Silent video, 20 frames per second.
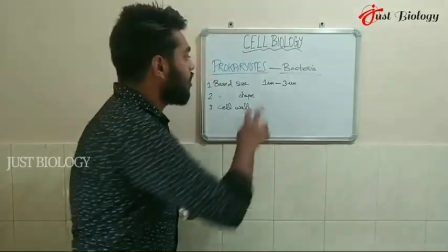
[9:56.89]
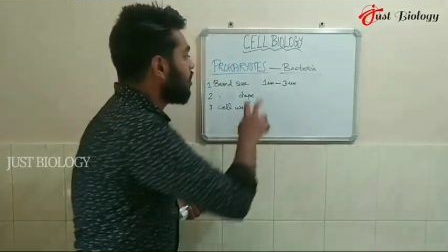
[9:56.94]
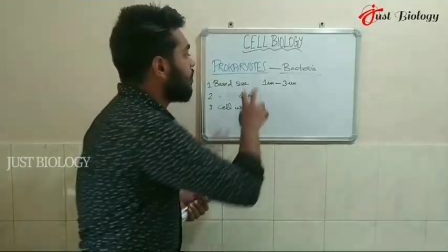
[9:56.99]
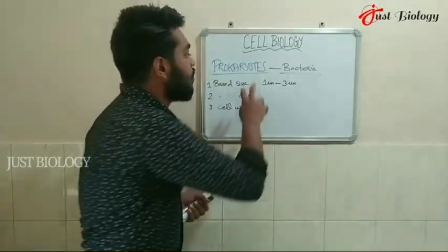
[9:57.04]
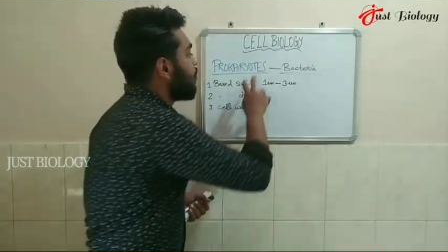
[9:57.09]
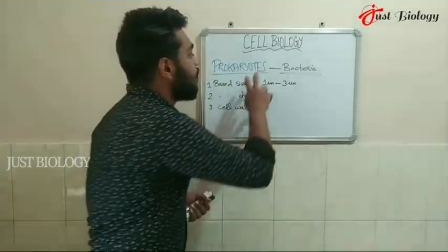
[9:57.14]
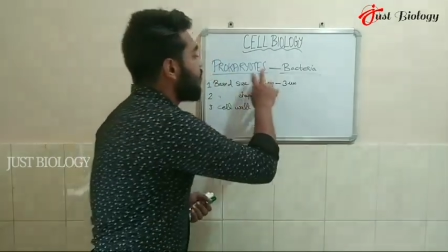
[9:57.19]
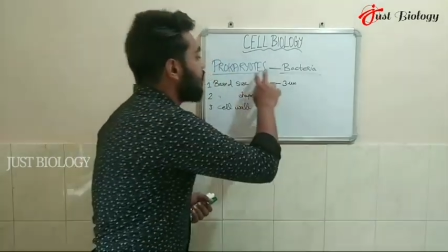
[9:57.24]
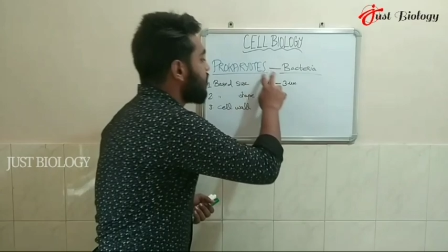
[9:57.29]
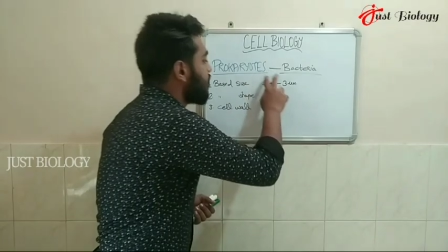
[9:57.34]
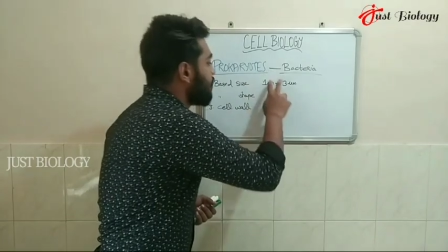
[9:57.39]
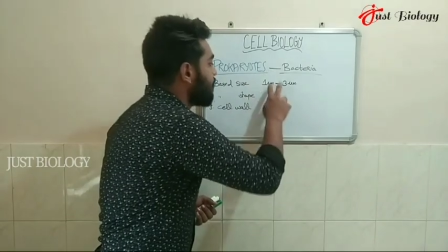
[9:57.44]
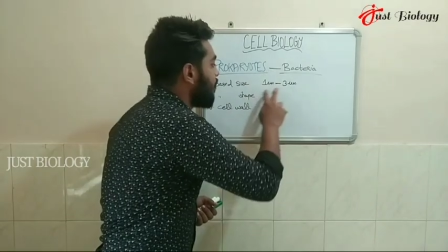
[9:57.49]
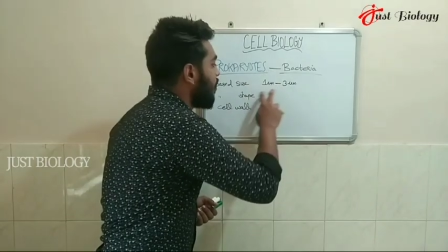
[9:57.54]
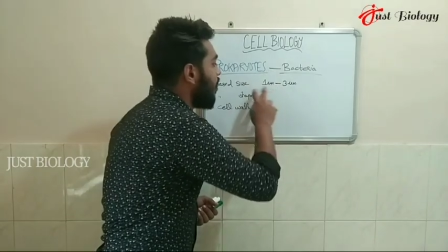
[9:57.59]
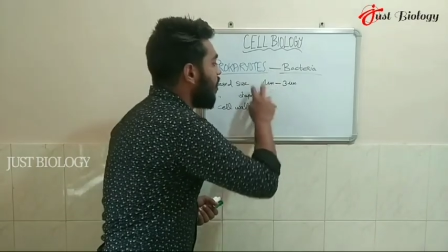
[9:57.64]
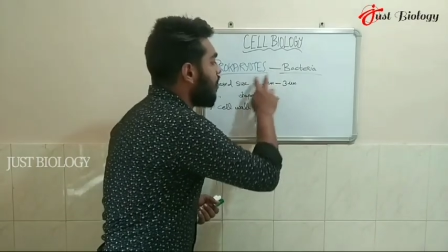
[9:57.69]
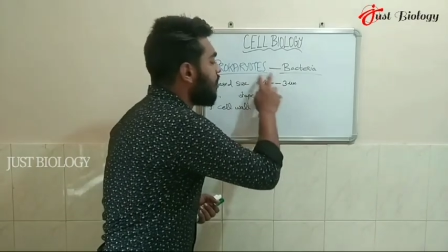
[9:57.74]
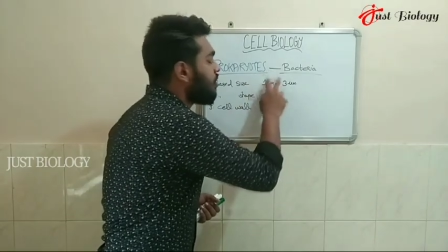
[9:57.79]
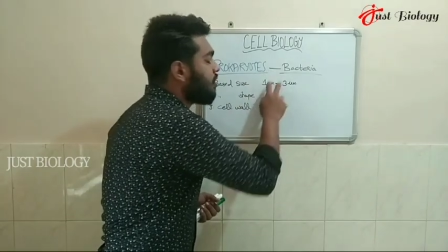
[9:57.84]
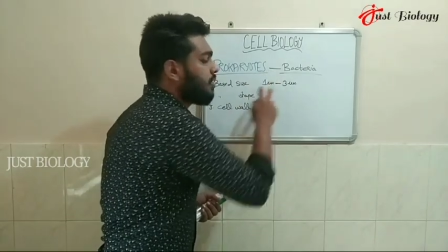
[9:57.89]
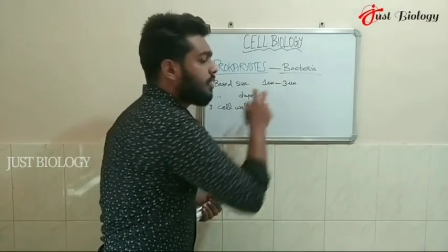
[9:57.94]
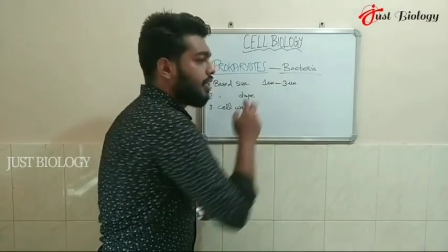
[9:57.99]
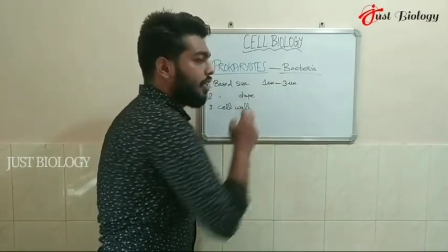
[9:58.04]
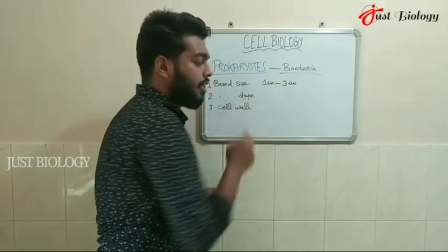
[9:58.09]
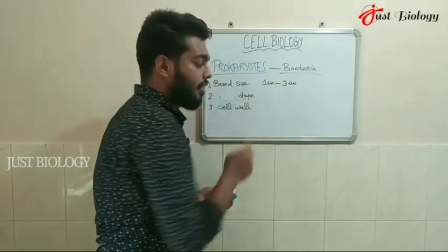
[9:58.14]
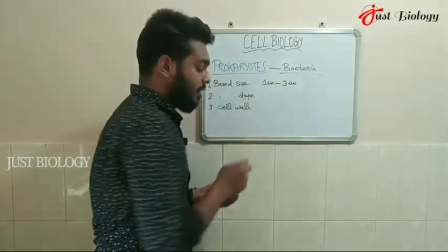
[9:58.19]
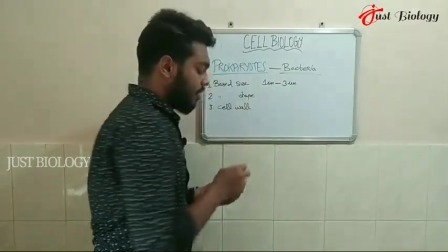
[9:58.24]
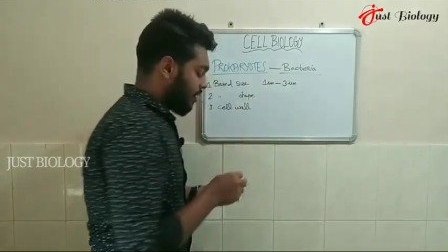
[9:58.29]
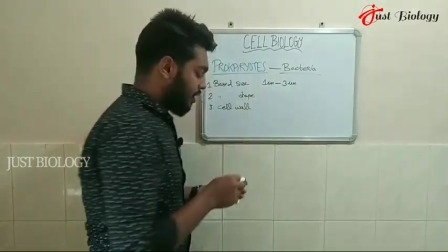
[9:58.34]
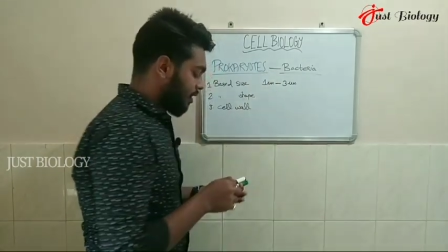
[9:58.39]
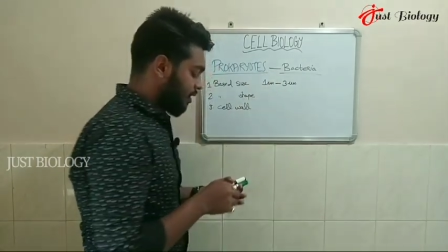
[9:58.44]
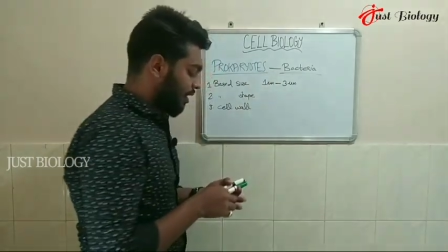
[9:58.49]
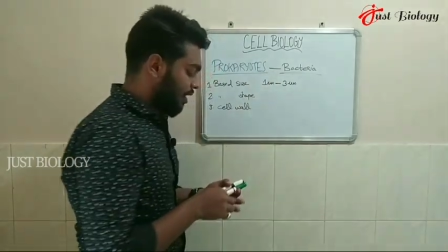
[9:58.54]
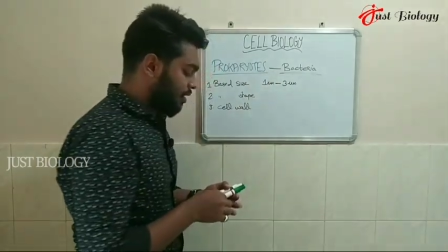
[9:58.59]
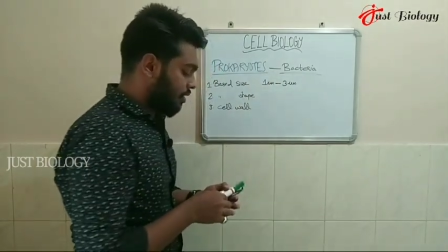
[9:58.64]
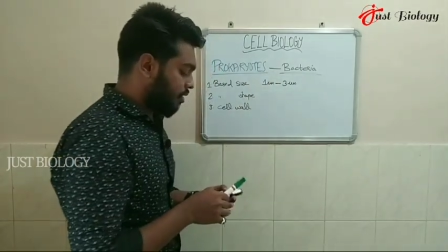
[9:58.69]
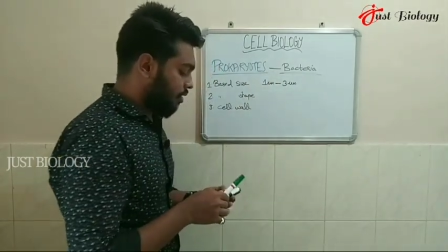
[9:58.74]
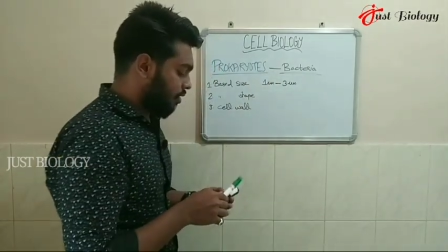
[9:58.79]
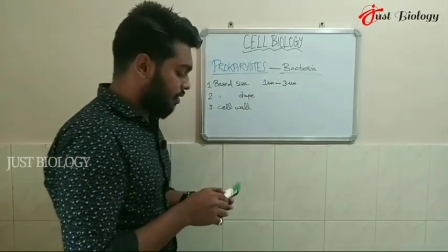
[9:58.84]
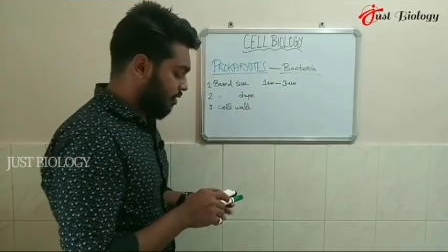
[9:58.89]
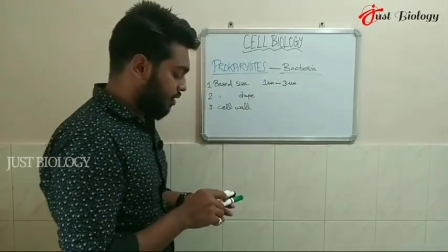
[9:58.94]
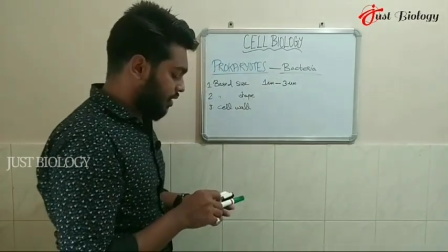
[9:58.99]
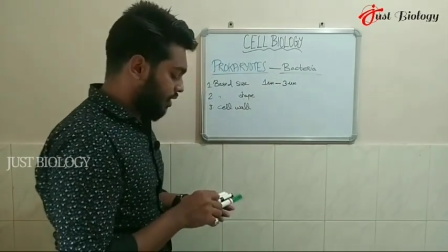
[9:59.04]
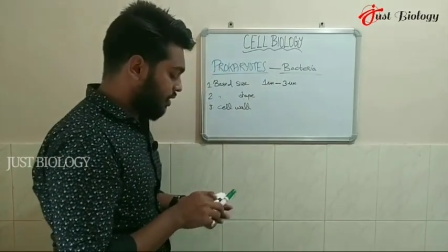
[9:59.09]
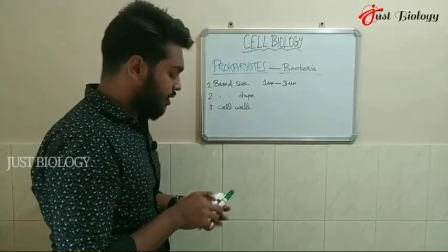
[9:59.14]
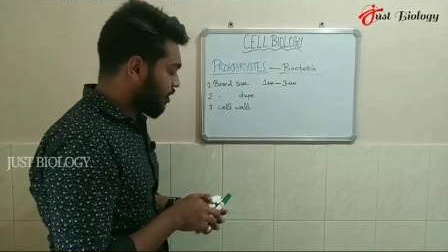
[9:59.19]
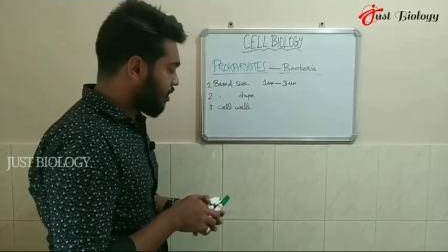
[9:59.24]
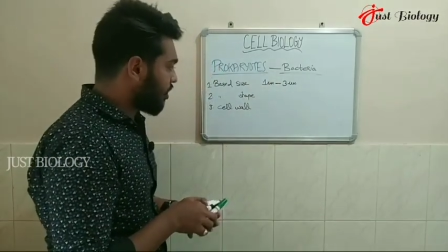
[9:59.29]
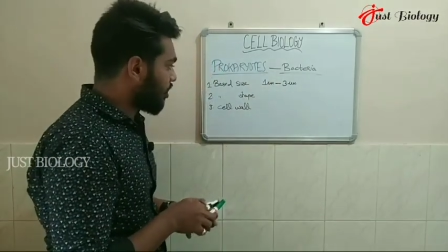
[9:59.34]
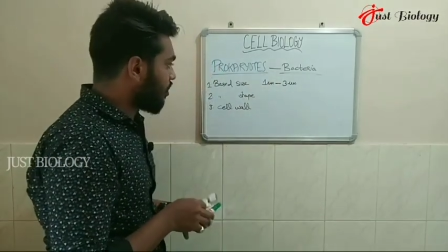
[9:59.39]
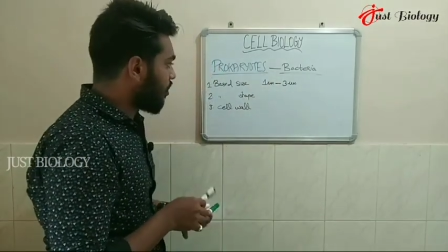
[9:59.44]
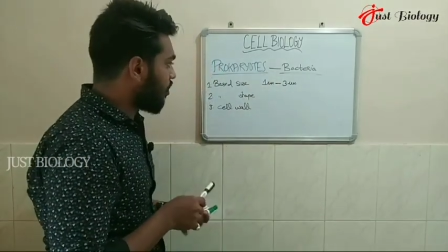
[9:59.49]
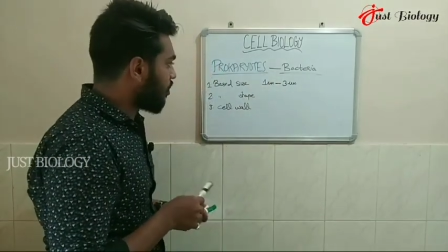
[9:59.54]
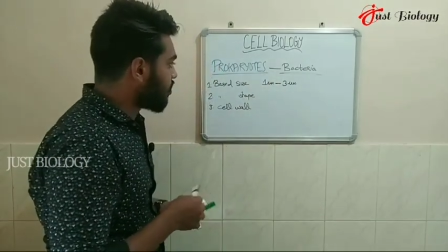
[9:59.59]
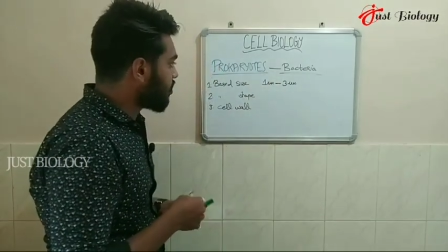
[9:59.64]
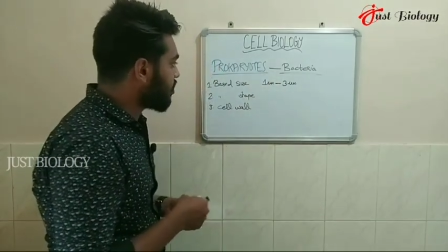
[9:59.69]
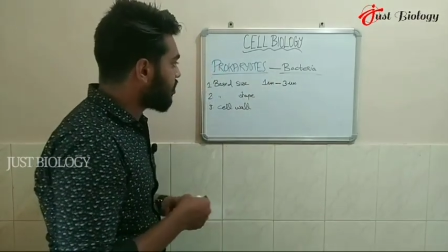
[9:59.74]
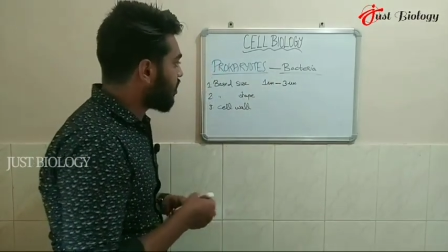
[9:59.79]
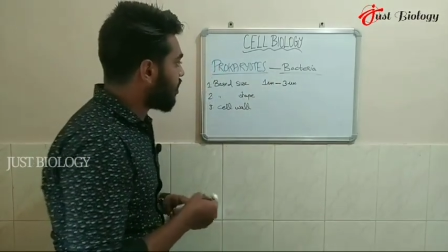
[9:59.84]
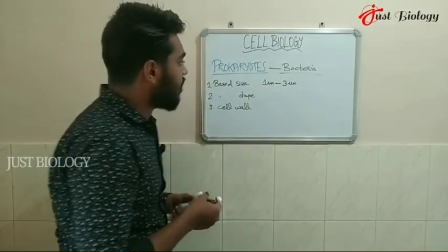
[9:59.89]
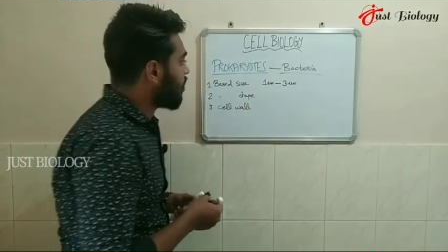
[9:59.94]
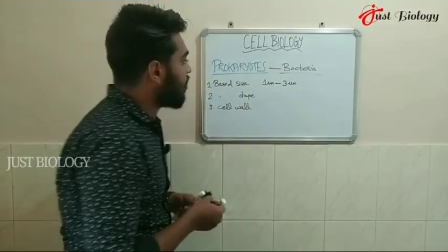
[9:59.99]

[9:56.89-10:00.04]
The small cell that denotes